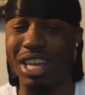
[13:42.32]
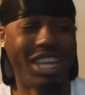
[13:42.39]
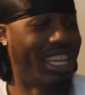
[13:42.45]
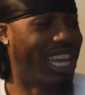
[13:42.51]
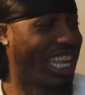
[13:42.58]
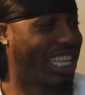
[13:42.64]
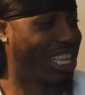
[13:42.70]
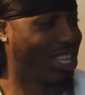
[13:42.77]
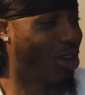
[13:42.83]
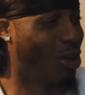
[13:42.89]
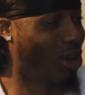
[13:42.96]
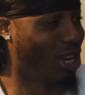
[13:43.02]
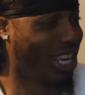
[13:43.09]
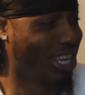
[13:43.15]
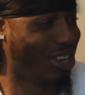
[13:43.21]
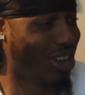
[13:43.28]
like these horny
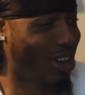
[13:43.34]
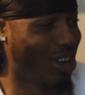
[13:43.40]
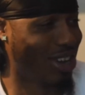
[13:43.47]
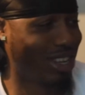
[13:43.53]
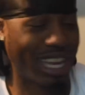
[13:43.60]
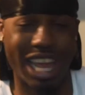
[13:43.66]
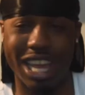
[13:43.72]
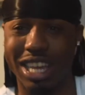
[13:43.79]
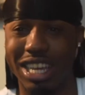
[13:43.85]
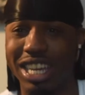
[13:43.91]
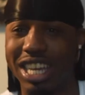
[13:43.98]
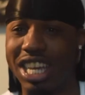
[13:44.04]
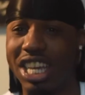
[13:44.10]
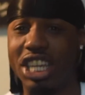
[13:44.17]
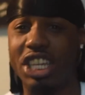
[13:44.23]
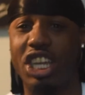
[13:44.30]
dogs. Like,
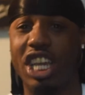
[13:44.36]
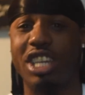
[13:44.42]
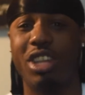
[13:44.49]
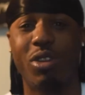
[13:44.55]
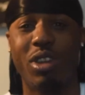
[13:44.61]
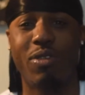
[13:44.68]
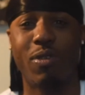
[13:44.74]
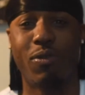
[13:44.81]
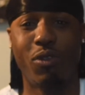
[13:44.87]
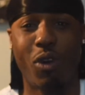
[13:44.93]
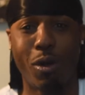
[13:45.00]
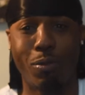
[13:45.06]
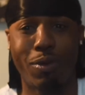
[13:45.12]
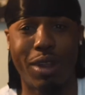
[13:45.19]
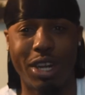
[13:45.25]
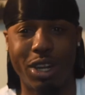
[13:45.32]
chicks don't even
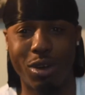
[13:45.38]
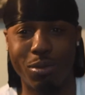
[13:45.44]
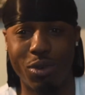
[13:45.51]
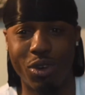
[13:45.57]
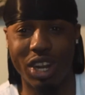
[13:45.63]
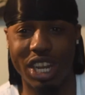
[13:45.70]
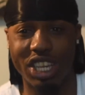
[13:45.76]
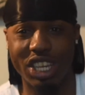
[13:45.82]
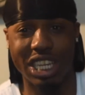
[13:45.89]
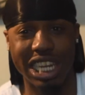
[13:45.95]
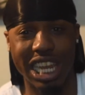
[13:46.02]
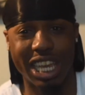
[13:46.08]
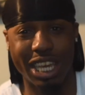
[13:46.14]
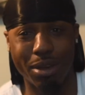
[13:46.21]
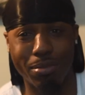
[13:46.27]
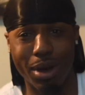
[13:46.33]
foreplay no more; they just lick
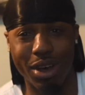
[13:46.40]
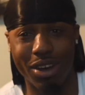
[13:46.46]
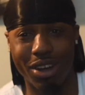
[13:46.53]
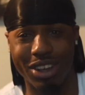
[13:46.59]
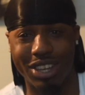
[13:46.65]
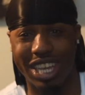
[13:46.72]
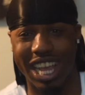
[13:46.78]
your balls.